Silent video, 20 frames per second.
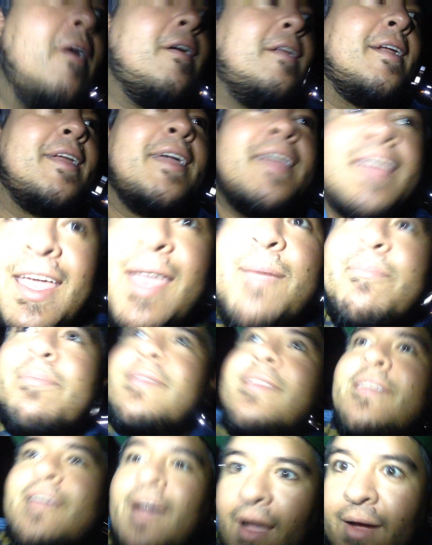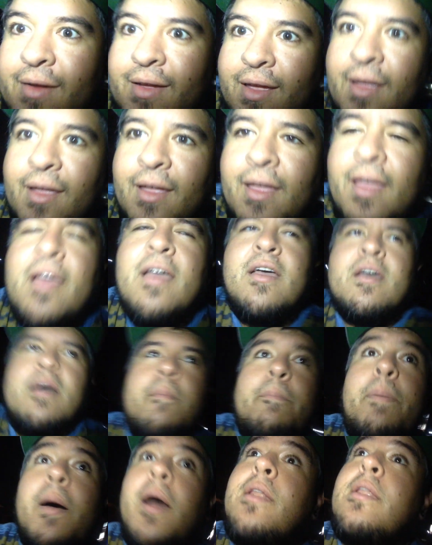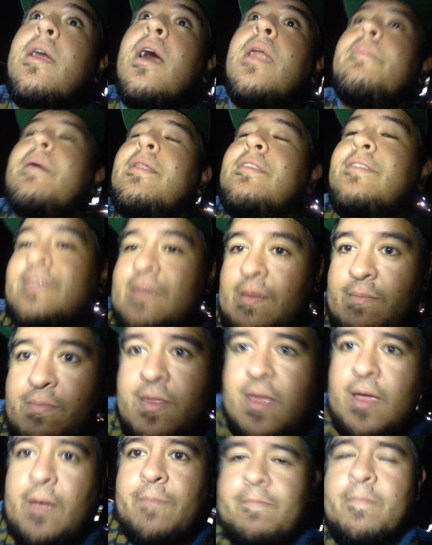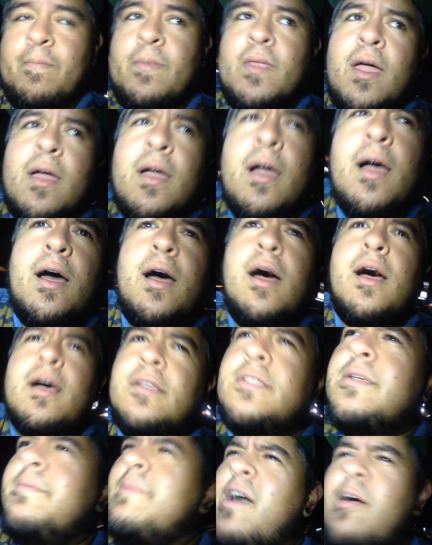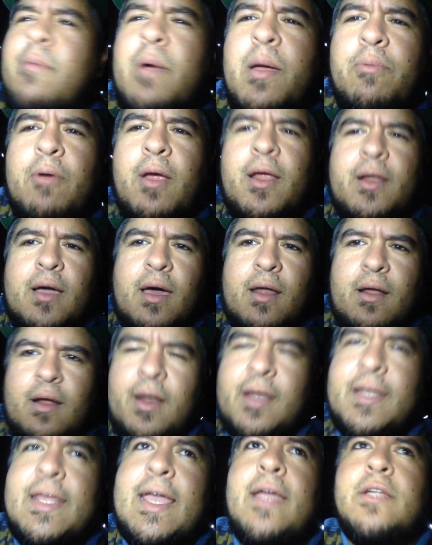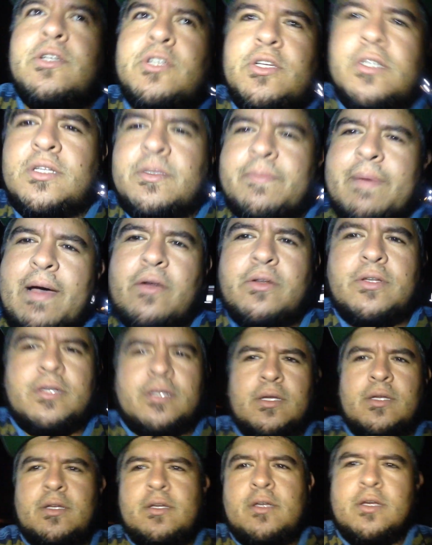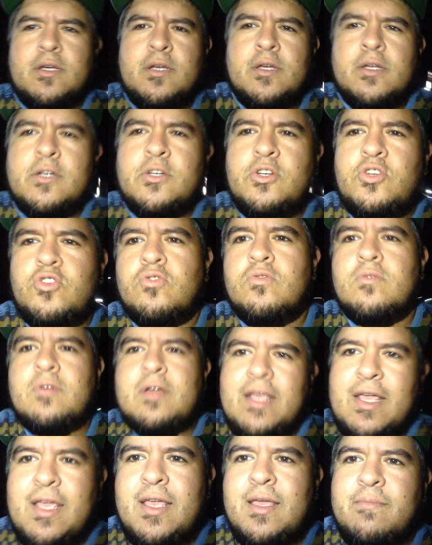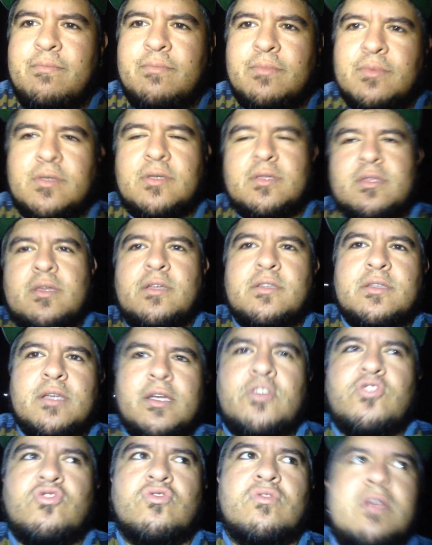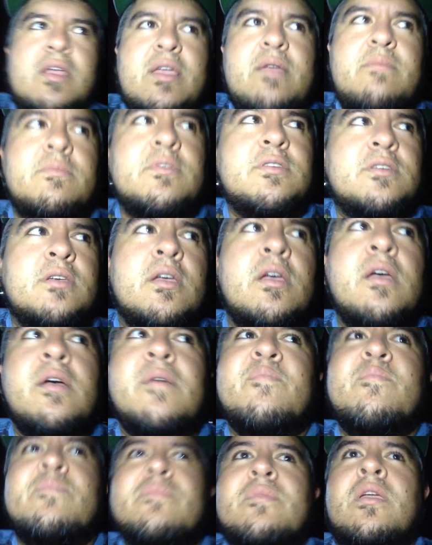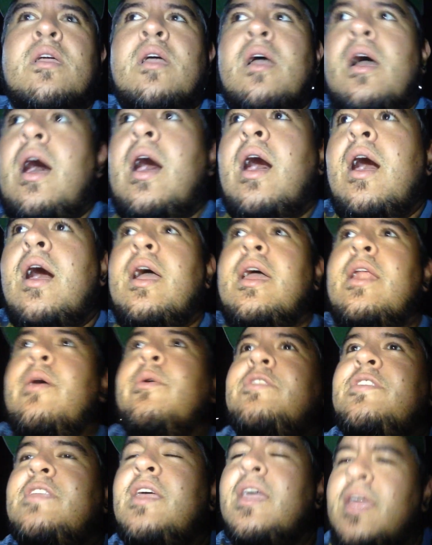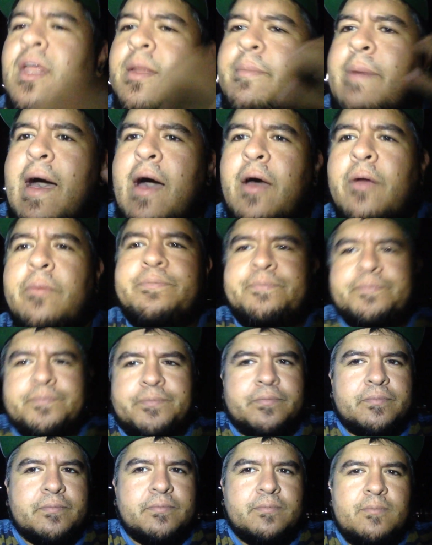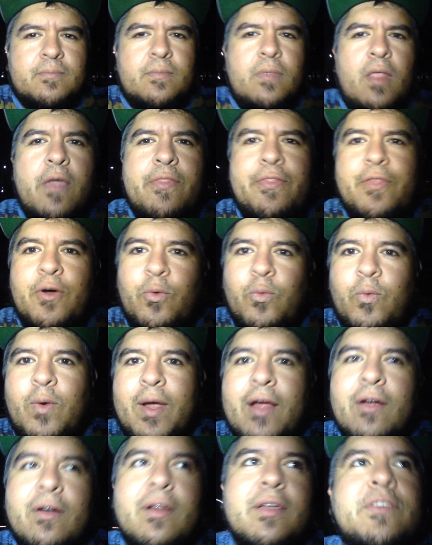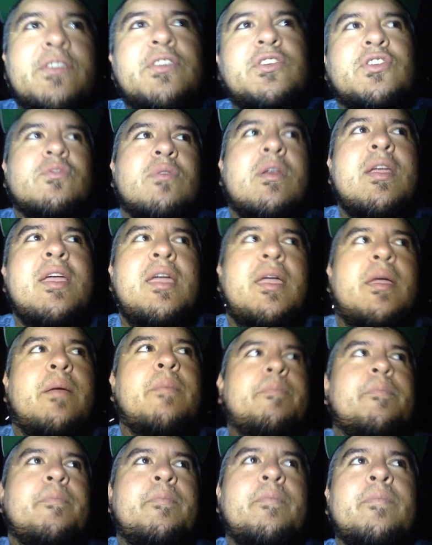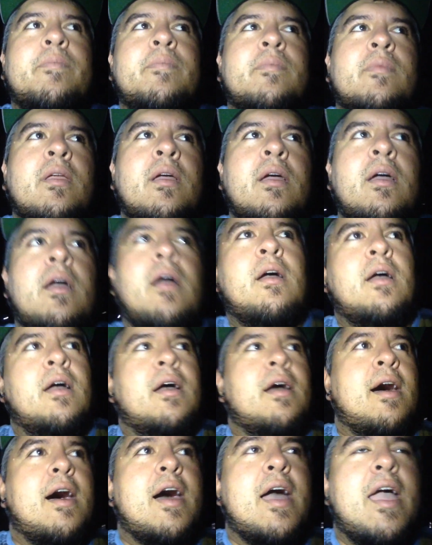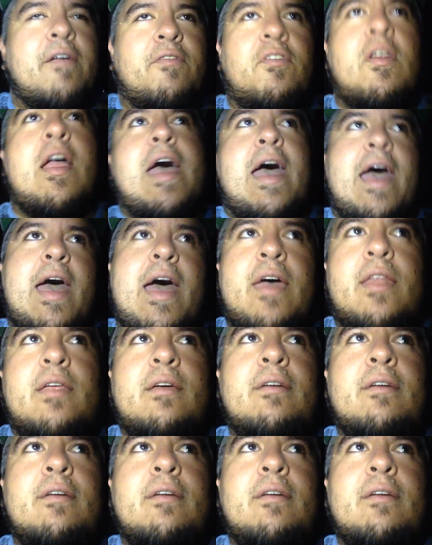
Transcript: wanted to keep talking, but not about the same thing. Uh, somehow my brain got on a tangent about dreams, things like dreams. Uh, and I was thinking about the weirdest dream I ever had.